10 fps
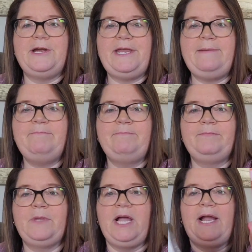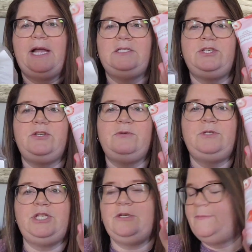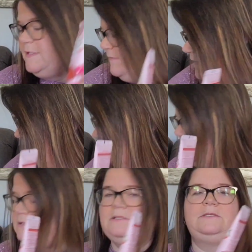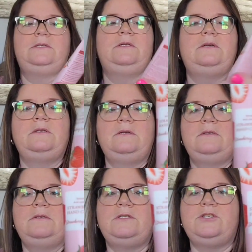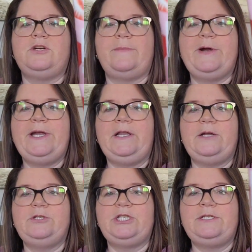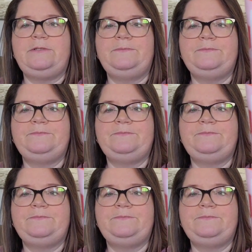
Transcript: cream. I got two tubes of it strawberry lotion.